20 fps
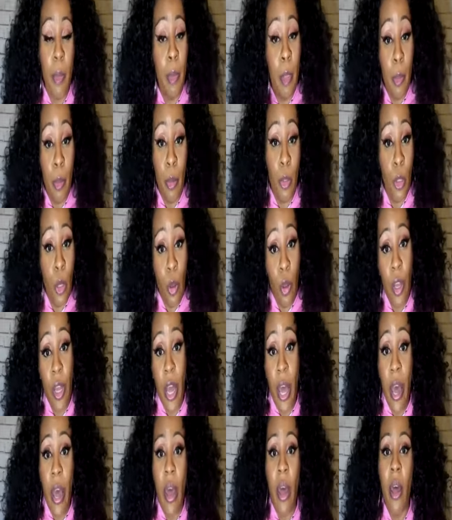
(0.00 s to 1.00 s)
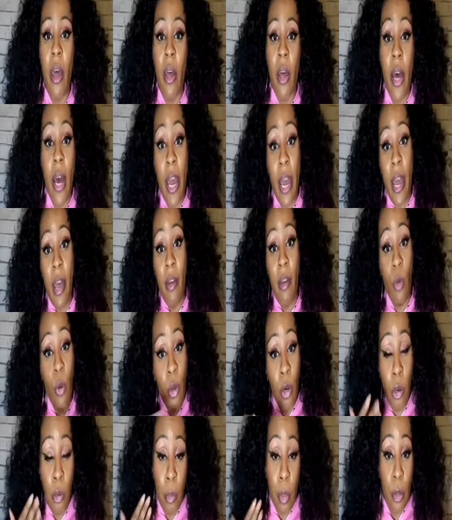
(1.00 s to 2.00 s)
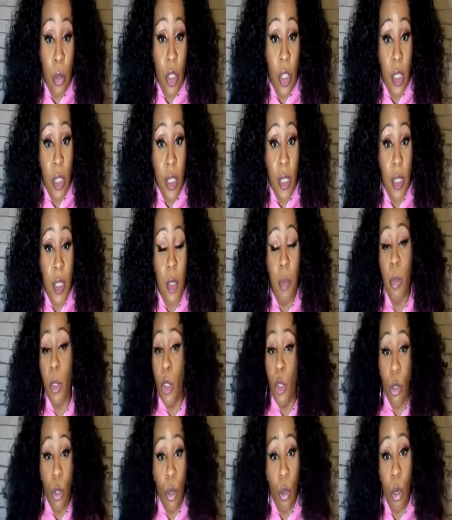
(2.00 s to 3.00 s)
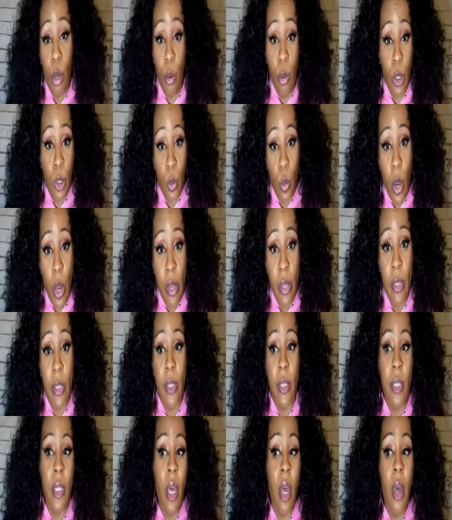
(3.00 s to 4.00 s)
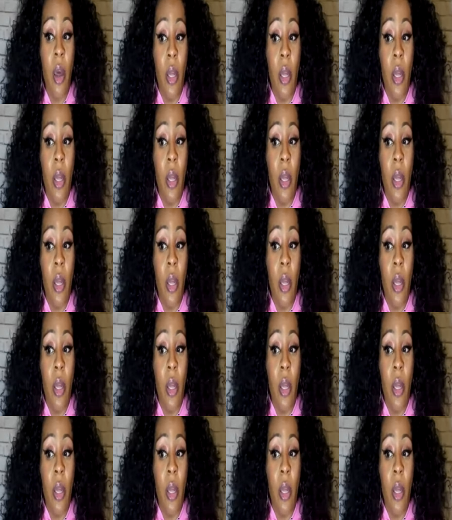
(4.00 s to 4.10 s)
people know that I have autoimmune diseases, but you don't know which ones.